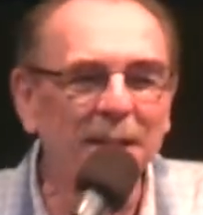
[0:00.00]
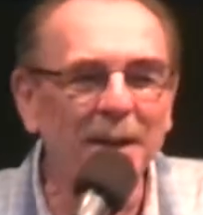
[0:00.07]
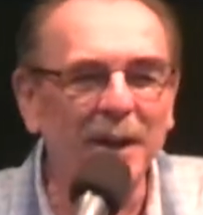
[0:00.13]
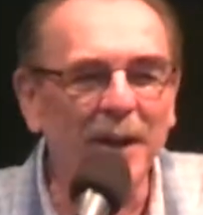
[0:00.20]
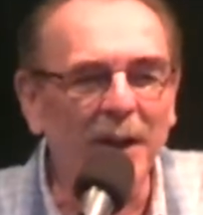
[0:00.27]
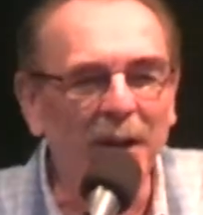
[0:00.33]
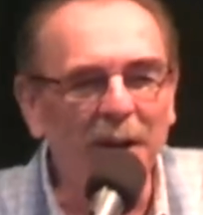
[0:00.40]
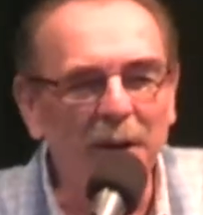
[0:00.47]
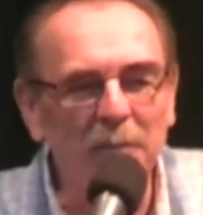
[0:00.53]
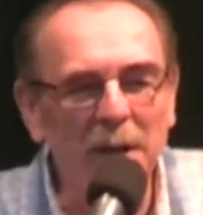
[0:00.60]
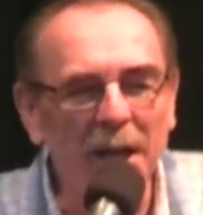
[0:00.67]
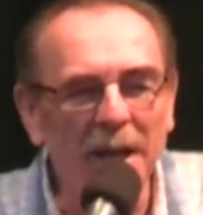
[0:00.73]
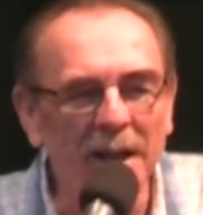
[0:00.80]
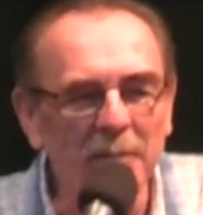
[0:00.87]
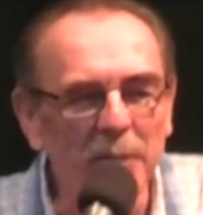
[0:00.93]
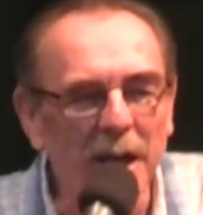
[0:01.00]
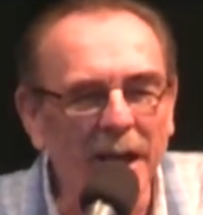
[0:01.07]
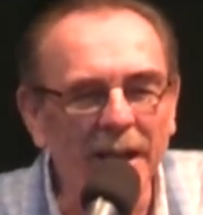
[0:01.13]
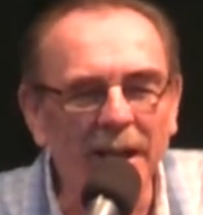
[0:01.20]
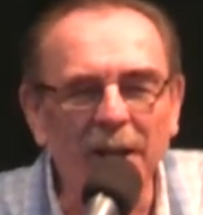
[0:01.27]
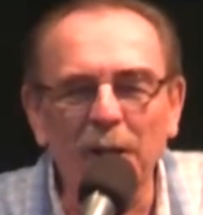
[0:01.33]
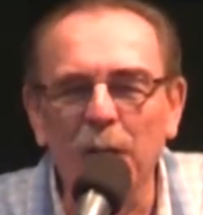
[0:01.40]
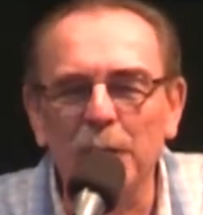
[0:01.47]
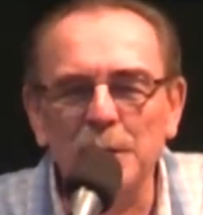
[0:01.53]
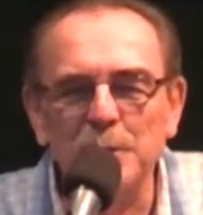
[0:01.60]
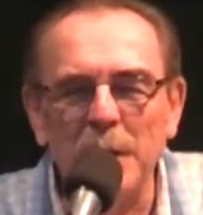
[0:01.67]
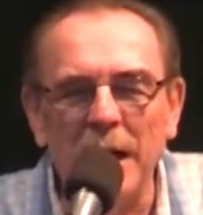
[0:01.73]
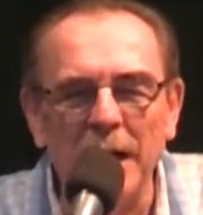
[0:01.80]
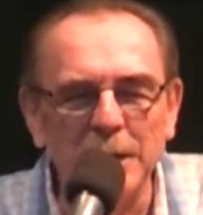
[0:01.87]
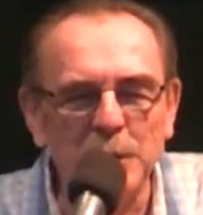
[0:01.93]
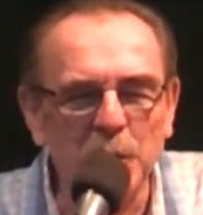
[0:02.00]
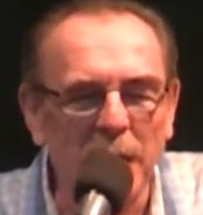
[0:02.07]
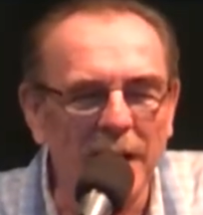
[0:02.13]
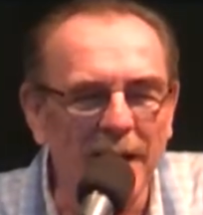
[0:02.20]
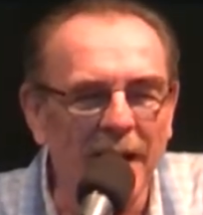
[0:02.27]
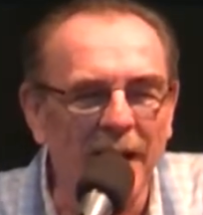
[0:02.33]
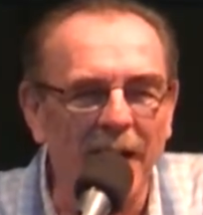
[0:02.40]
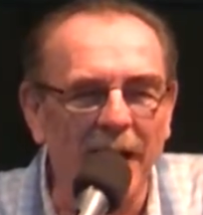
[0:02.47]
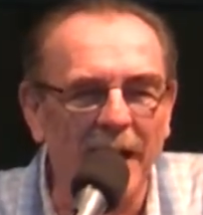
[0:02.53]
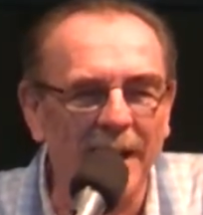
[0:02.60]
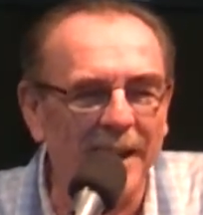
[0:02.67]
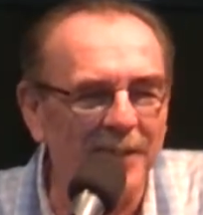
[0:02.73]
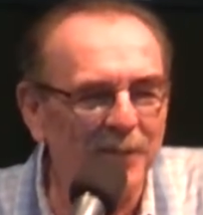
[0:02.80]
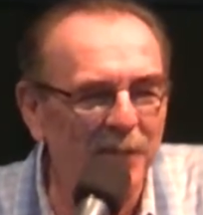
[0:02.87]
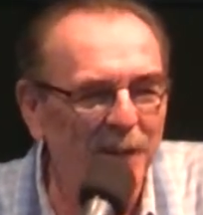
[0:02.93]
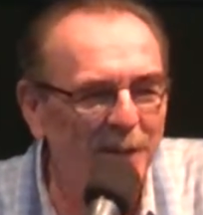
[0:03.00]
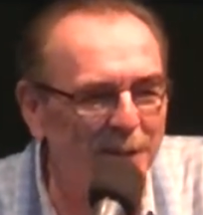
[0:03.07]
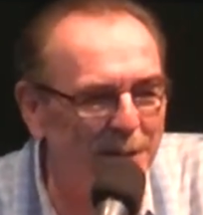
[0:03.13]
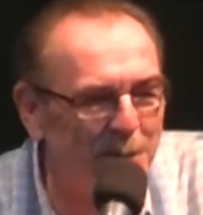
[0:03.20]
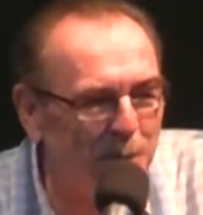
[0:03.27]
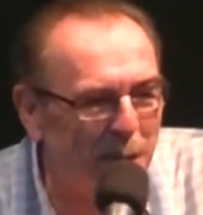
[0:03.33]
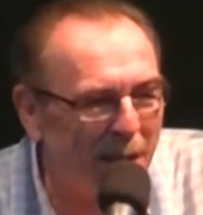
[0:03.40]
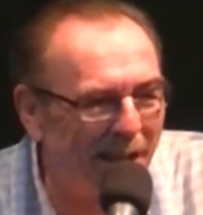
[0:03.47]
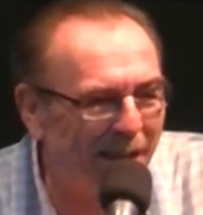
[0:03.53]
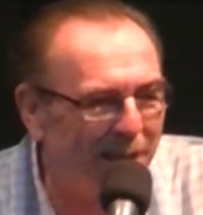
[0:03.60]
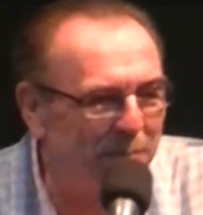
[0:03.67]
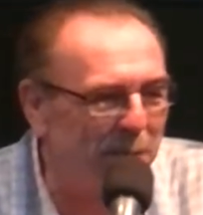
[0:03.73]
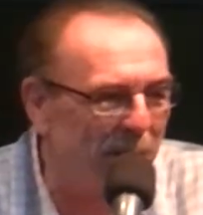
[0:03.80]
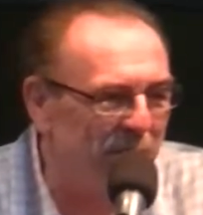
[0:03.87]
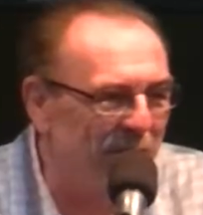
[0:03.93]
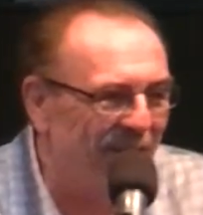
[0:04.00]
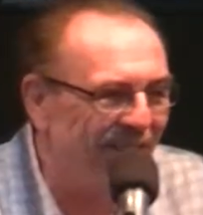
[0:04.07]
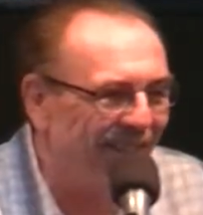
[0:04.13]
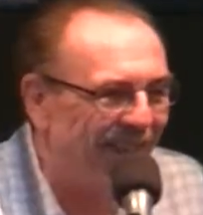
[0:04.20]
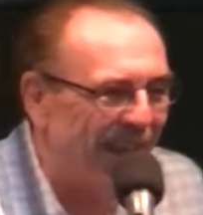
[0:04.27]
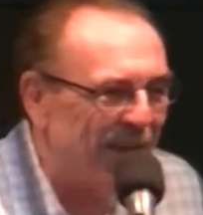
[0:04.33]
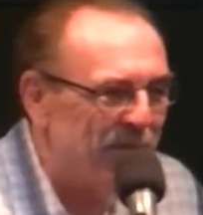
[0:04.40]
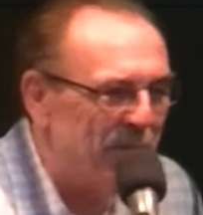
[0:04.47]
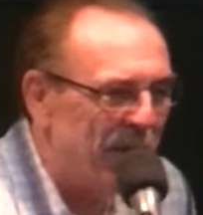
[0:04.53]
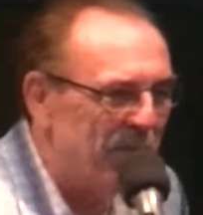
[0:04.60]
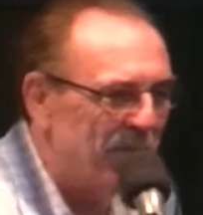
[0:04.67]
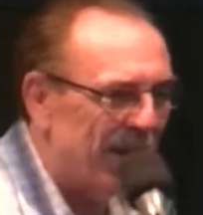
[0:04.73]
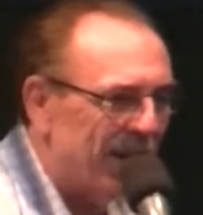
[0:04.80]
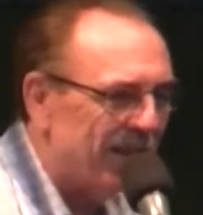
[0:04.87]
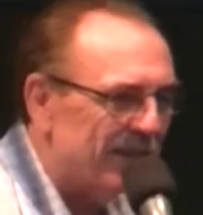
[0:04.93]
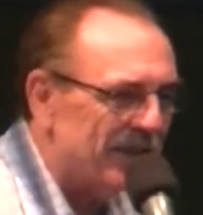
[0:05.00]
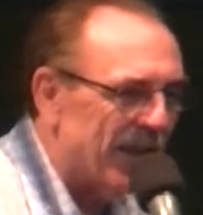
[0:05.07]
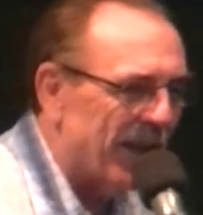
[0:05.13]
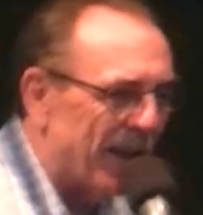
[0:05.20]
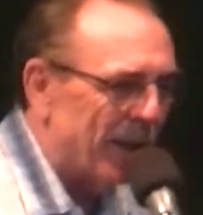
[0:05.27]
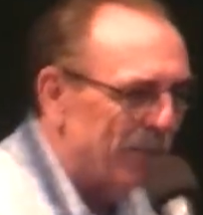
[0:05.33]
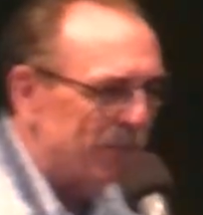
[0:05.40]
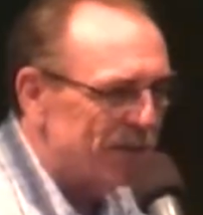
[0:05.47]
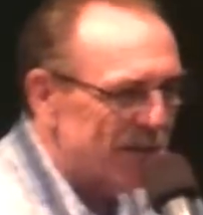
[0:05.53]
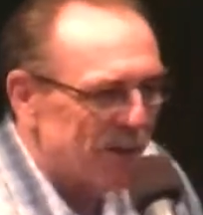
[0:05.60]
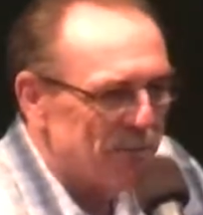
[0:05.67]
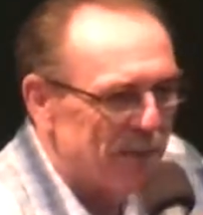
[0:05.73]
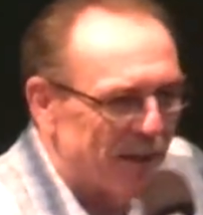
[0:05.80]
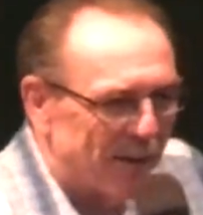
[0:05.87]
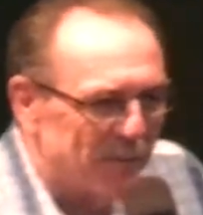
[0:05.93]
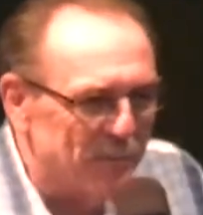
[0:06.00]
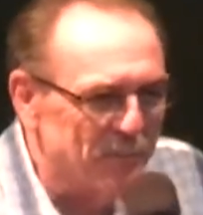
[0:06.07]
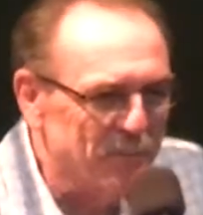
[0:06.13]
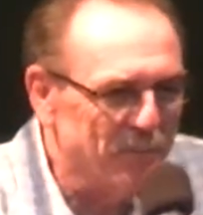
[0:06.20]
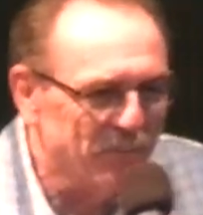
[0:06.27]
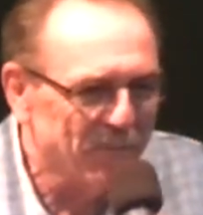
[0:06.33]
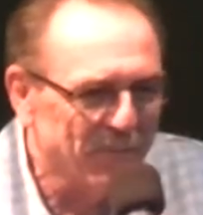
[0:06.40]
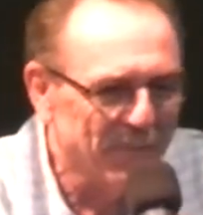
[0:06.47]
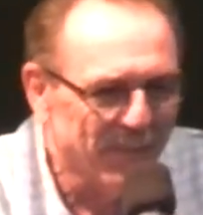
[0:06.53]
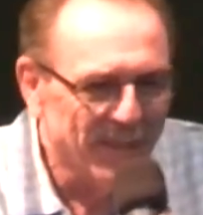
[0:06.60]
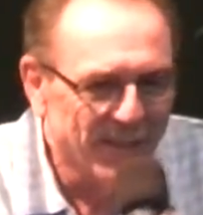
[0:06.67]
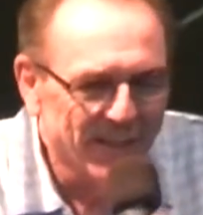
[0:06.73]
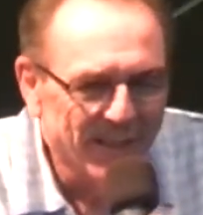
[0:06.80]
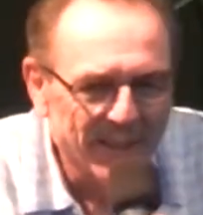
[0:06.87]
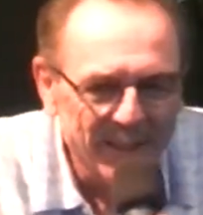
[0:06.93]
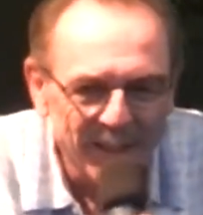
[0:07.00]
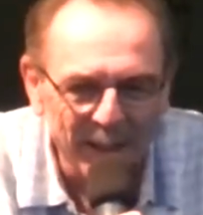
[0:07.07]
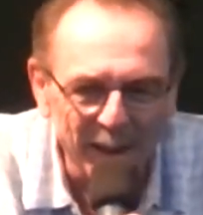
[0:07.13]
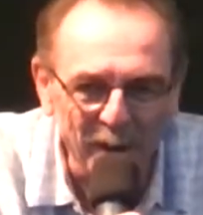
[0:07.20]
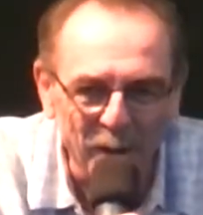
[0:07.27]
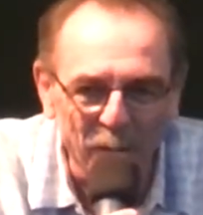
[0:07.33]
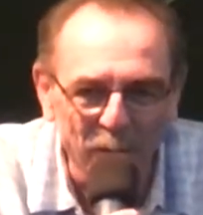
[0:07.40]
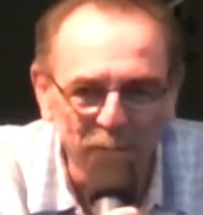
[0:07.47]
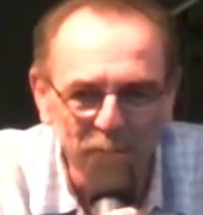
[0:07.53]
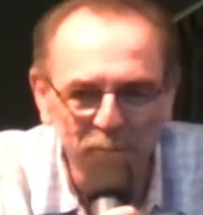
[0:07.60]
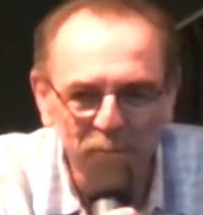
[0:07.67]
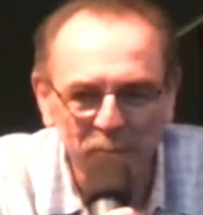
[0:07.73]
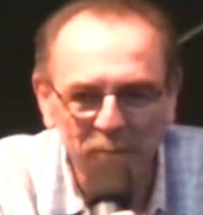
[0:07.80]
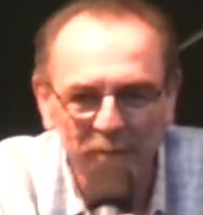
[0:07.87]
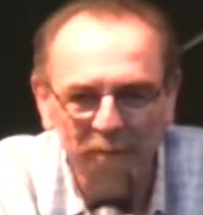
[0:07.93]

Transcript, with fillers: No, man, my closed my eyes right now. I could feel this spanking my mother gave me many times. Amen. Hello.